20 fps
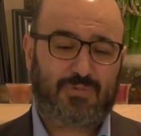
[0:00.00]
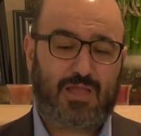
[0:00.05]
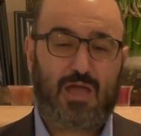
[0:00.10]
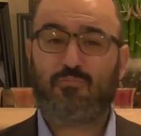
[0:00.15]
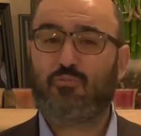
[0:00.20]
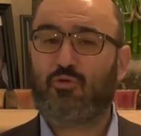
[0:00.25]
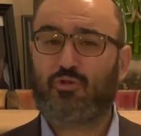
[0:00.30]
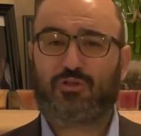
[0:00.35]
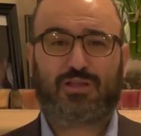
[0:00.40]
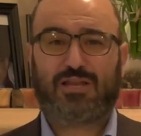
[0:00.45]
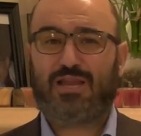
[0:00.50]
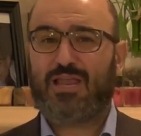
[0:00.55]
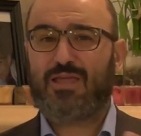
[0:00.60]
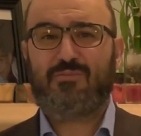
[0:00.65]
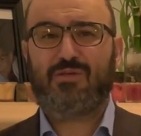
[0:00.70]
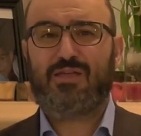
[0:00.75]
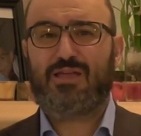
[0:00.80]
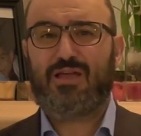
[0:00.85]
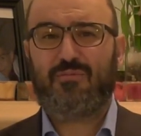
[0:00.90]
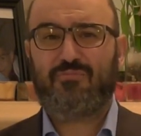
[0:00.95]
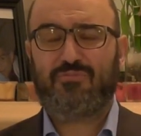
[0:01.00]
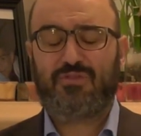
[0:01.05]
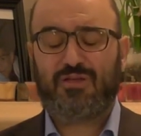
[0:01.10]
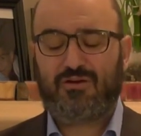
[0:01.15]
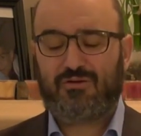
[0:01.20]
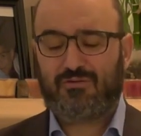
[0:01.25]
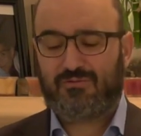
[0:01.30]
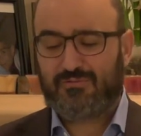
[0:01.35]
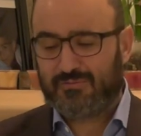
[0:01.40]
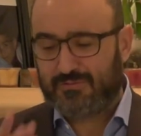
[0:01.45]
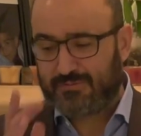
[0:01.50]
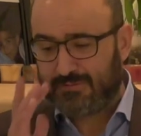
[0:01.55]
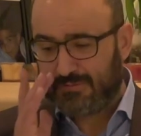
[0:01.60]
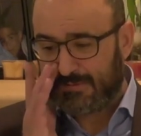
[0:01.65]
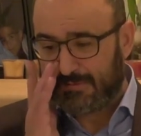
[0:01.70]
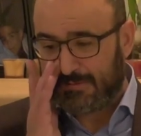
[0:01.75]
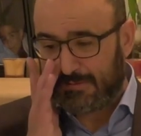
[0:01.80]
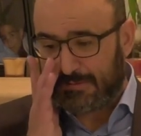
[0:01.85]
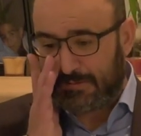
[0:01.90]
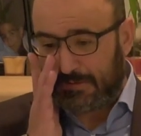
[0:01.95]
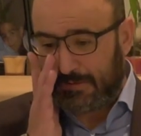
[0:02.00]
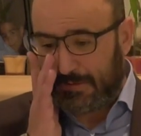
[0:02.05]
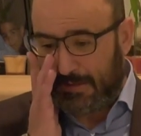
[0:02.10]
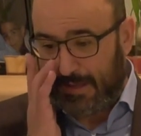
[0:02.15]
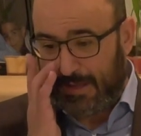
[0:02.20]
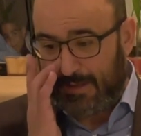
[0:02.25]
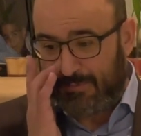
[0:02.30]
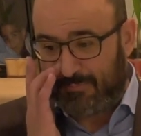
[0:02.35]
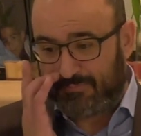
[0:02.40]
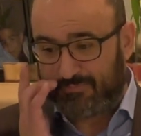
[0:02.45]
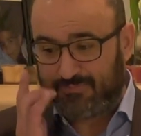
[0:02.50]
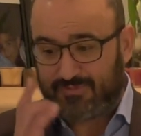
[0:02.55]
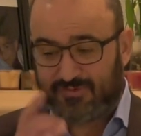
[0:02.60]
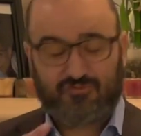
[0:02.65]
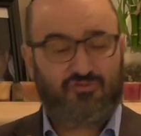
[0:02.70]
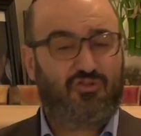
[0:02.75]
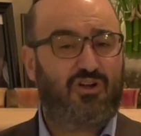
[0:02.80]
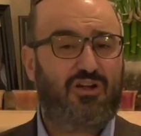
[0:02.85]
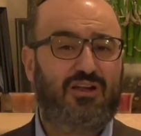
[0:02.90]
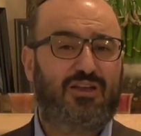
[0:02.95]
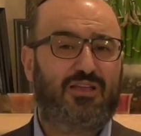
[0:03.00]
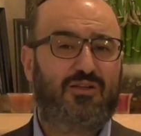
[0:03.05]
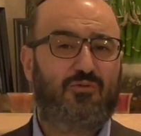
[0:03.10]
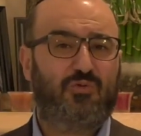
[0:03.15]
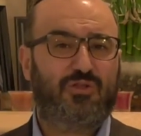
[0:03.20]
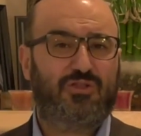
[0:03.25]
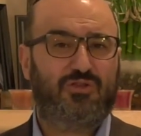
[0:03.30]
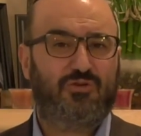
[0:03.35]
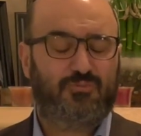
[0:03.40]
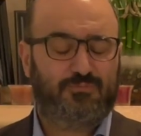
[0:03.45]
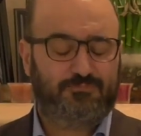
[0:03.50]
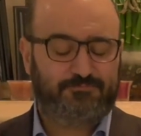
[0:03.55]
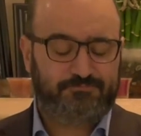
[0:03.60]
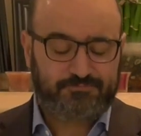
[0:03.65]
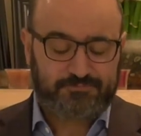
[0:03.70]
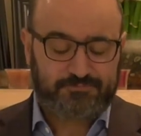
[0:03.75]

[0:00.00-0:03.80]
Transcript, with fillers: I'm not claiming I'm there. I'm struggling with you.